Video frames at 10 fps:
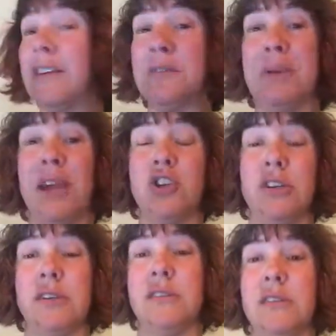6
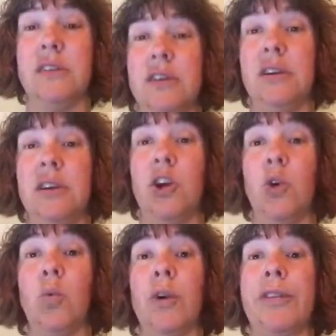pages
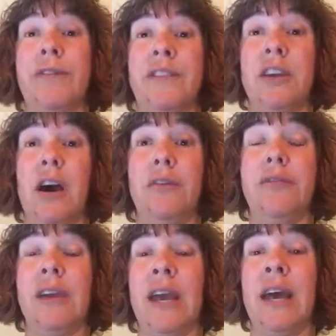worth of
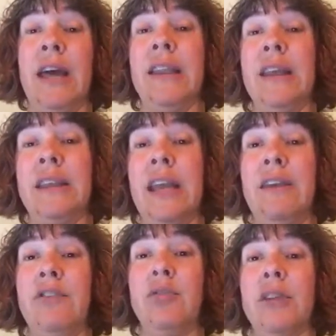stuff, and it
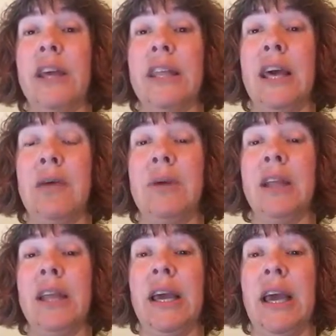gave you like the
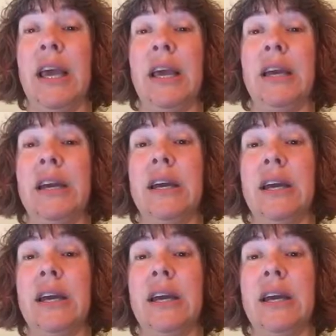MLA